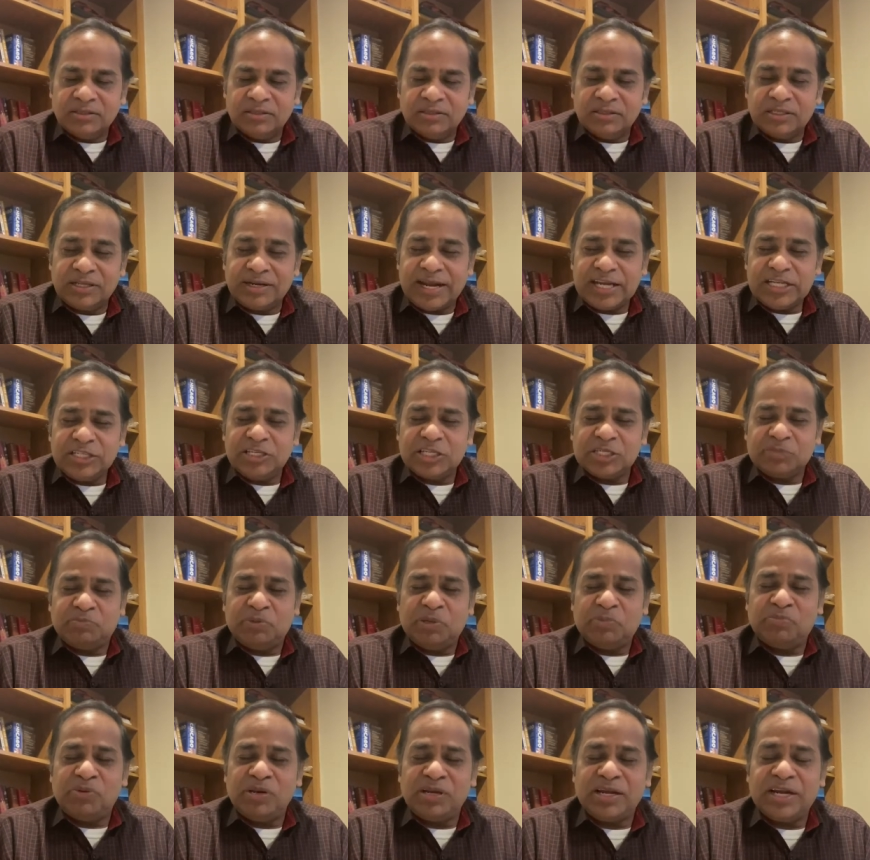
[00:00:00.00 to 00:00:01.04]
the righteous
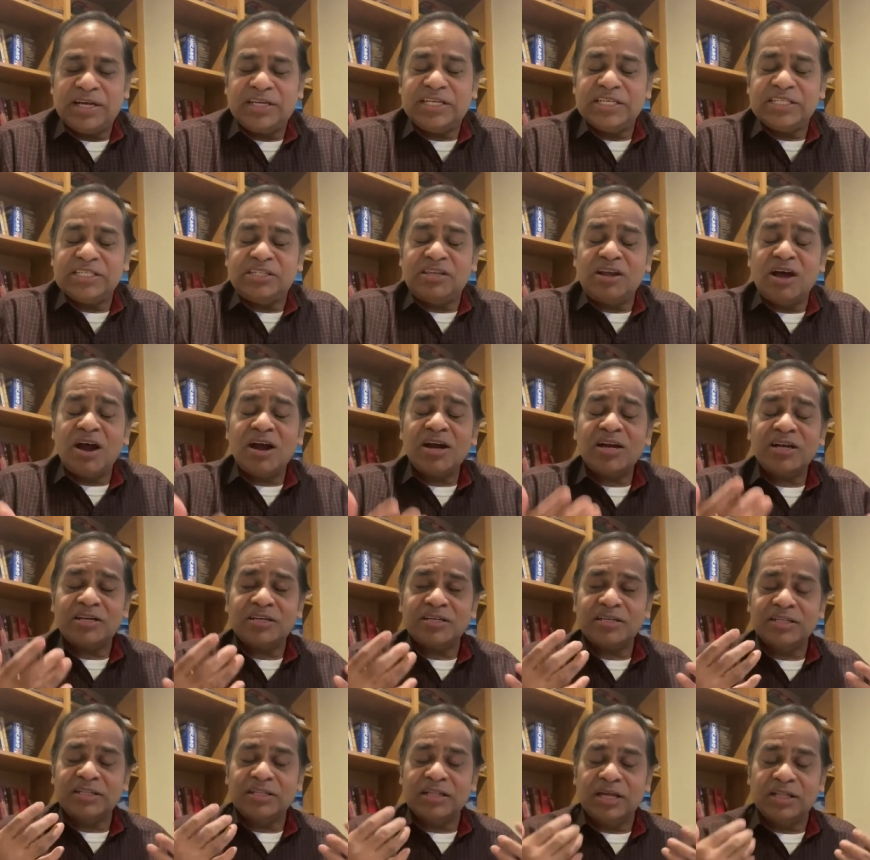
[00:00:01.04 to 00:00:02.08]
people get, is not
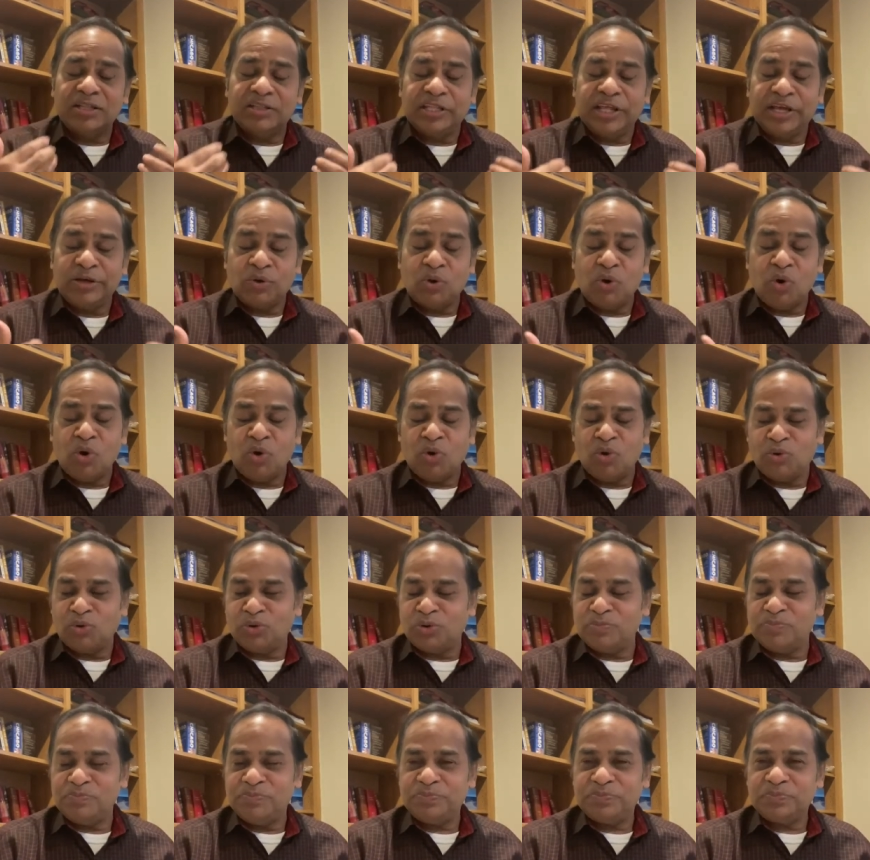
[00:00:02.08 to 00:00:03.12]
their
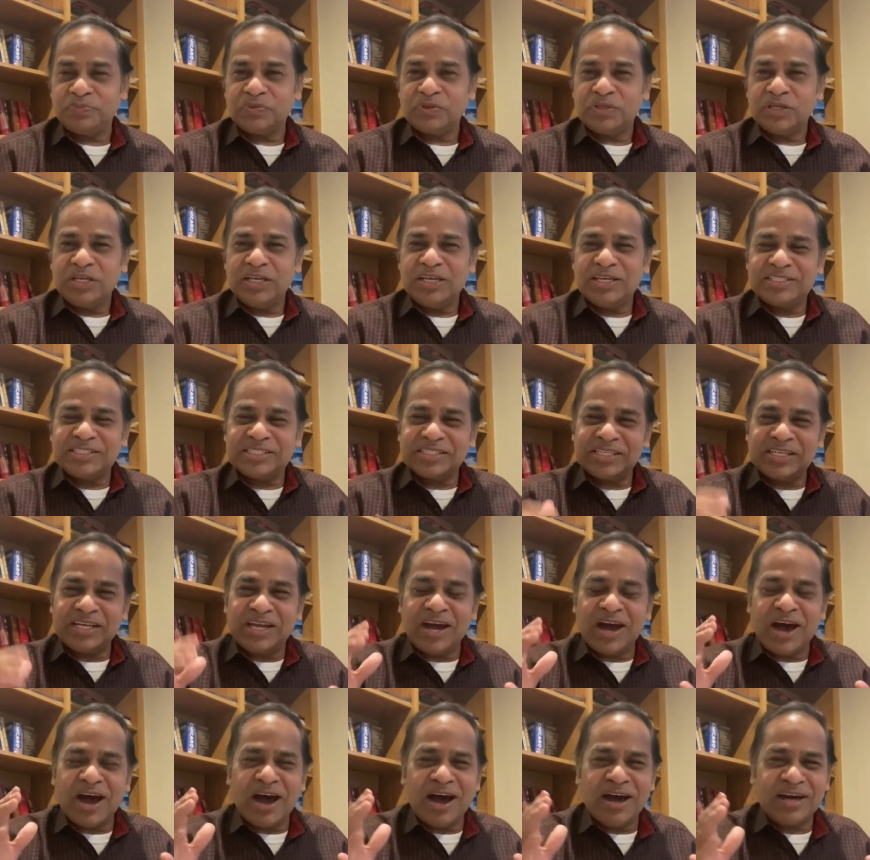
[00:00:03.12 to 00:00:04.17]
own, it's
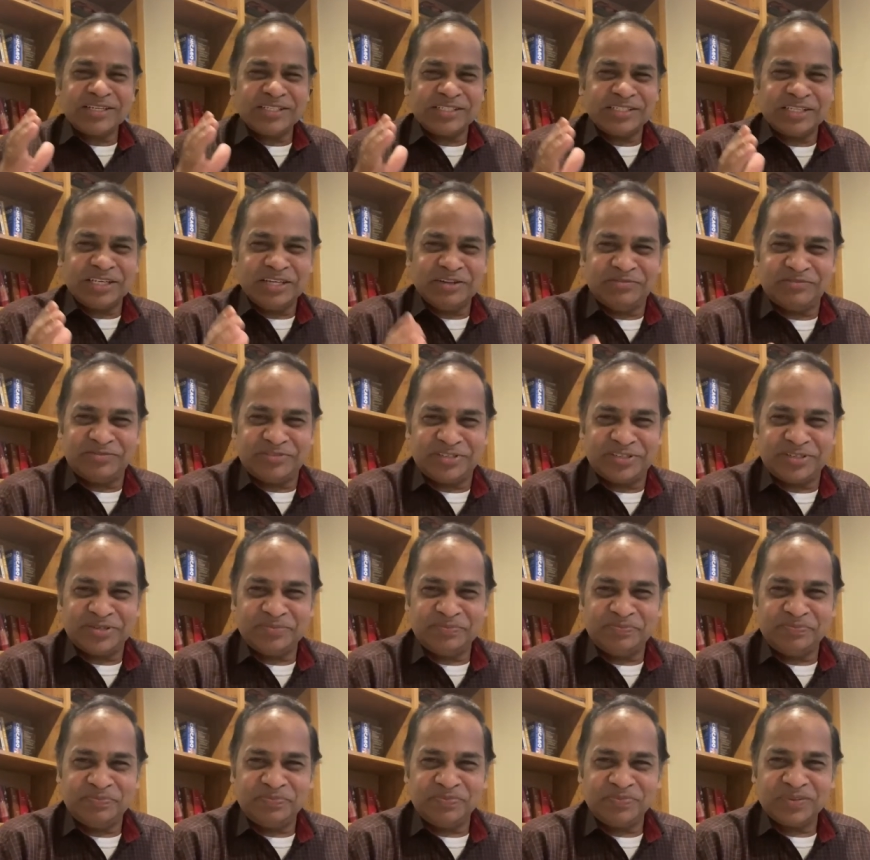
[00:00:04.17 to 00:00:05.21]
God's gift.
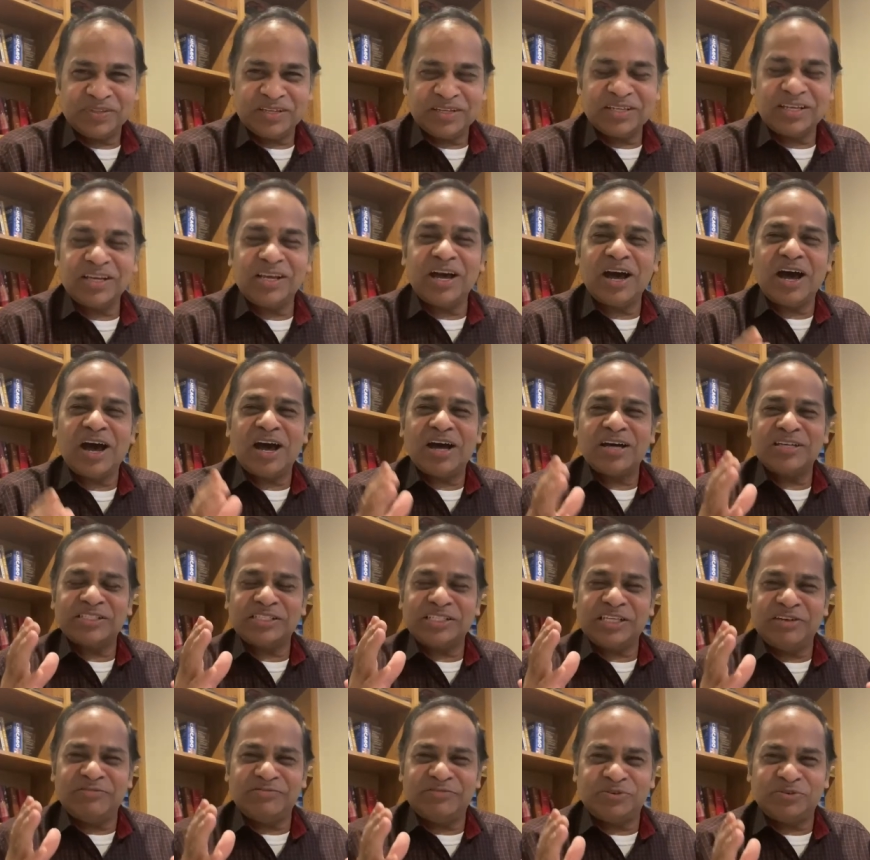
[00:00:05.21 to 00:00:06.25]
God's
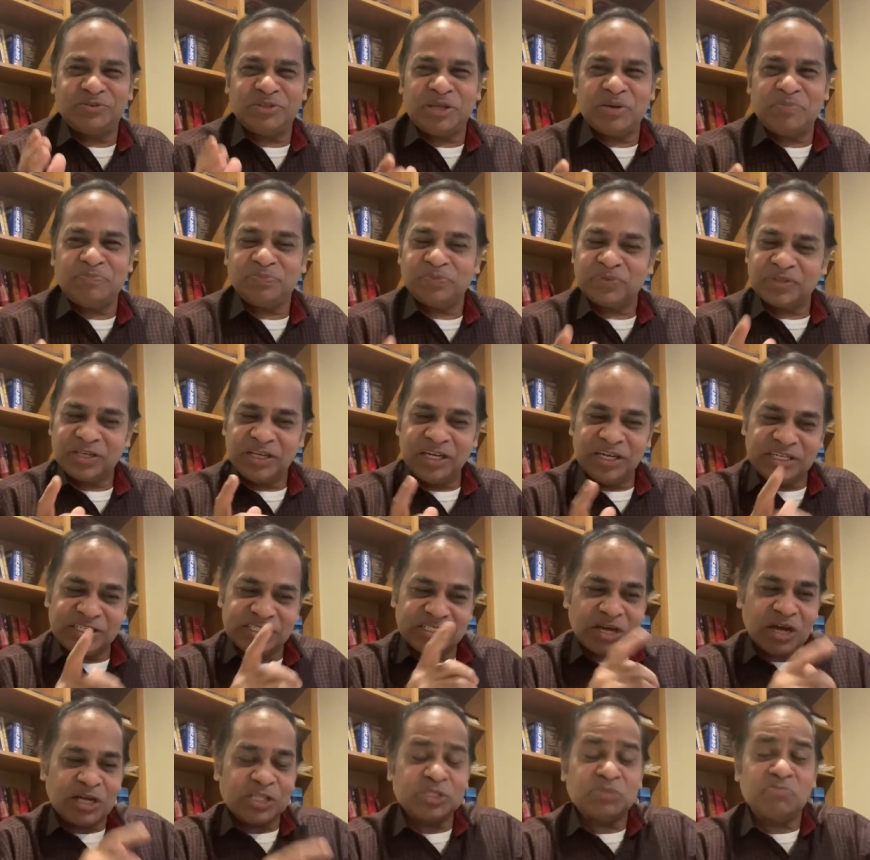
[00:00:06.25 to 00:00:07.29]
gift to them. It is
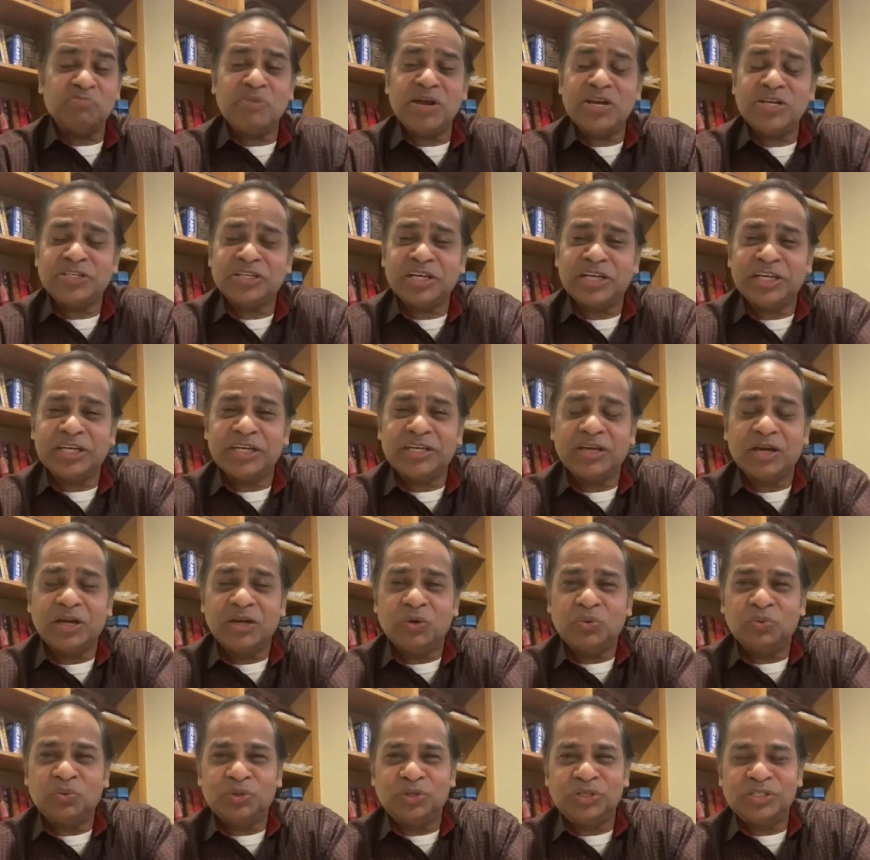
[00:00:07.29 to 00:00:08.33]
also mentioned in
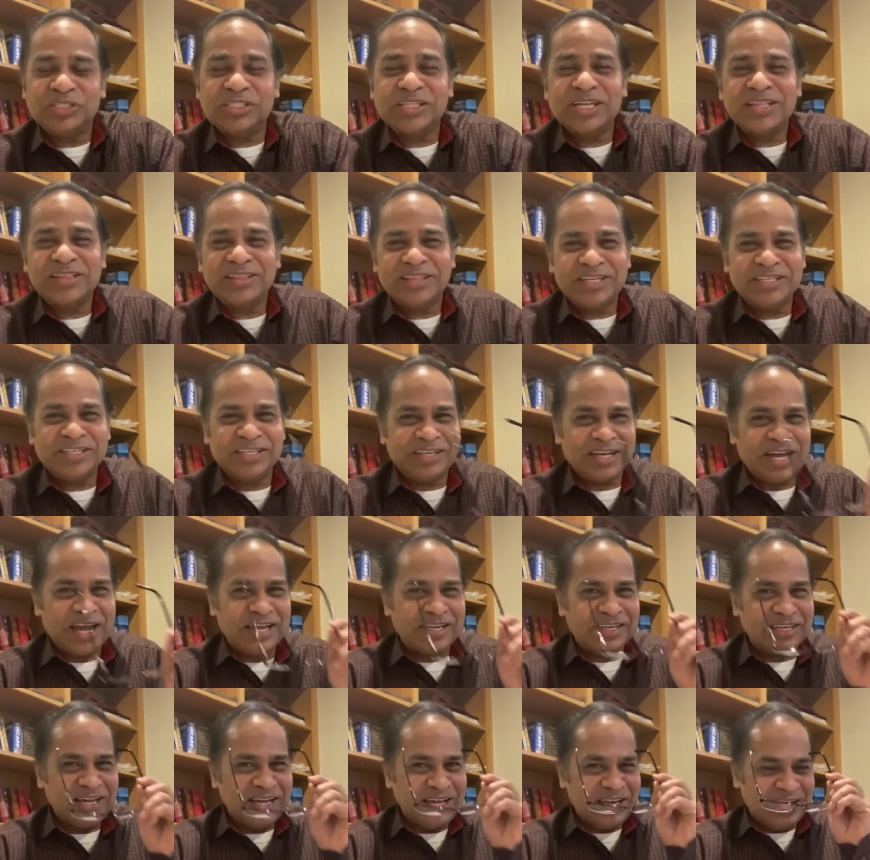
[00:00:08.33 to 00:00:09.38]
verse 39.
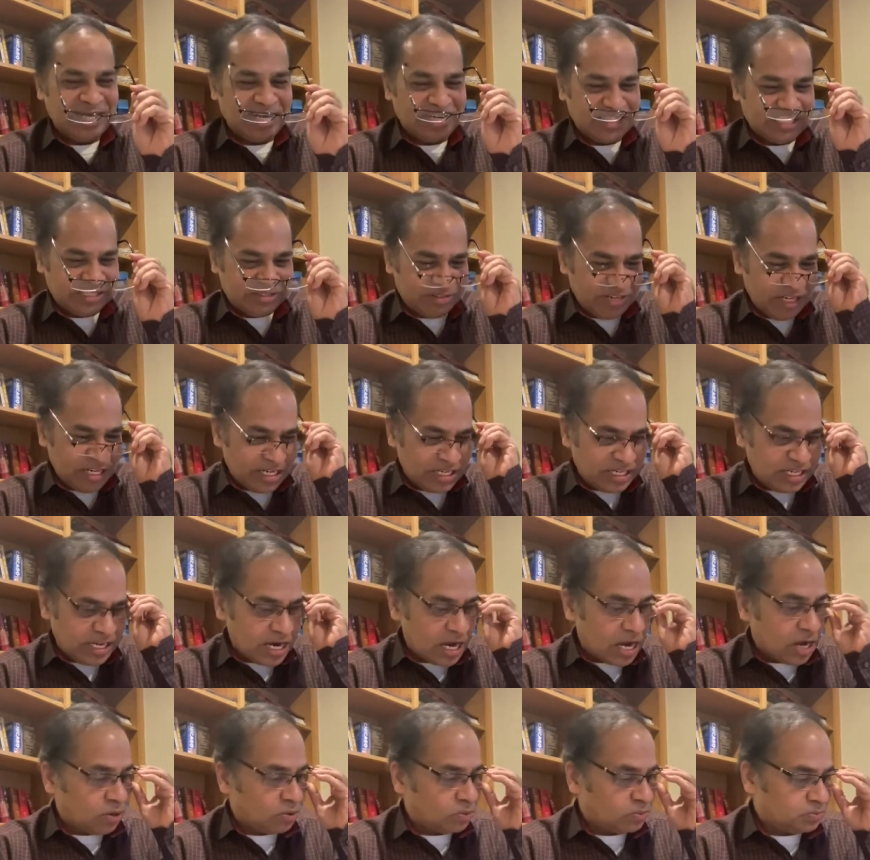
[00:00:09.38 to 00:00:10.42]
Let us read it
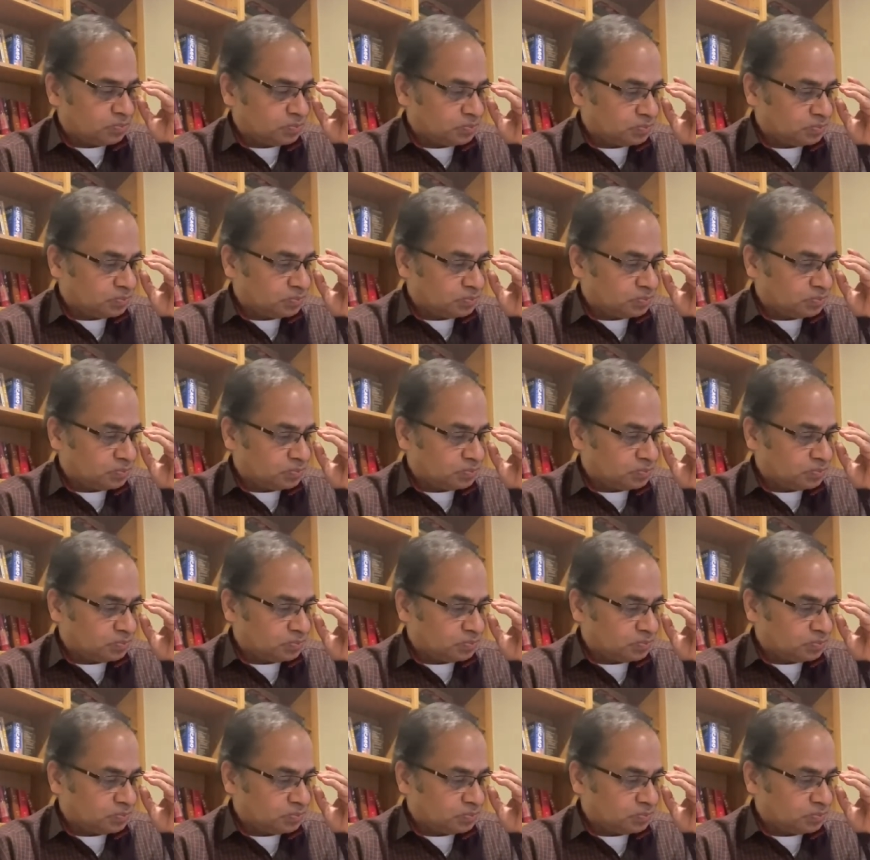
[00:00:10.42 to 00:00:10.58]
now.